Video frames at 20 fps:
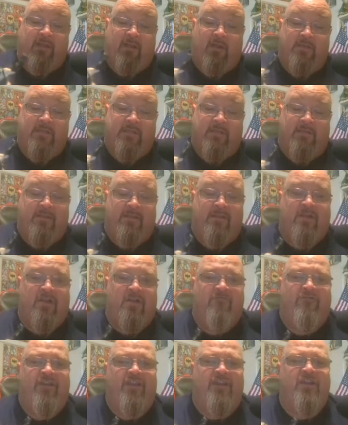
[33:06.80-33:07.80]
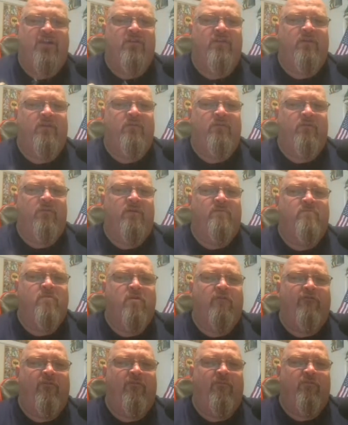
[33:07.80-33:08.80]
guards. The figure, they were
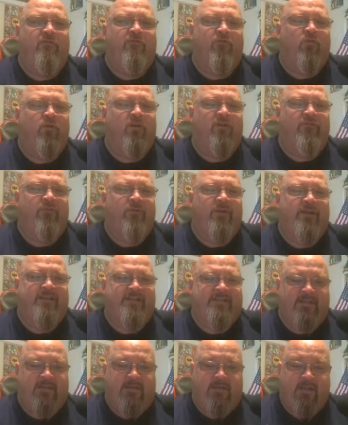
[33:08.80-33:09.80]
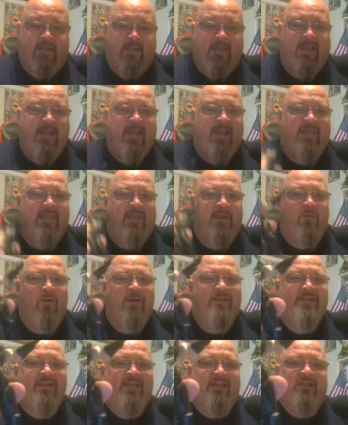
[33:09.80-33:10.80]
removable for whatever reason, and they'd
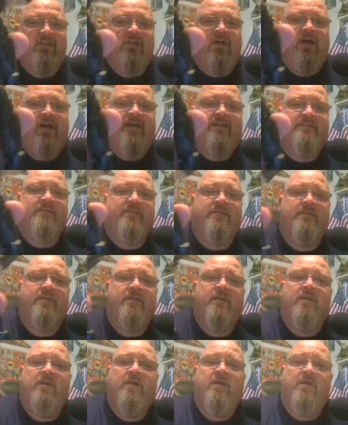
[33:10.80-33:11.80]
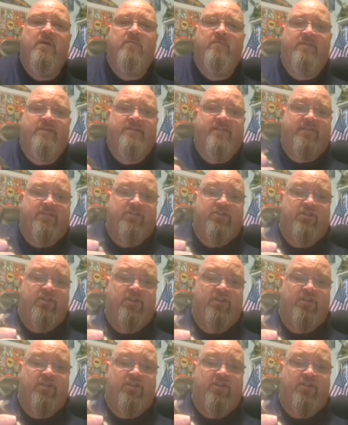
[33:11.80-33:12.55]
always get lost. He's got the shin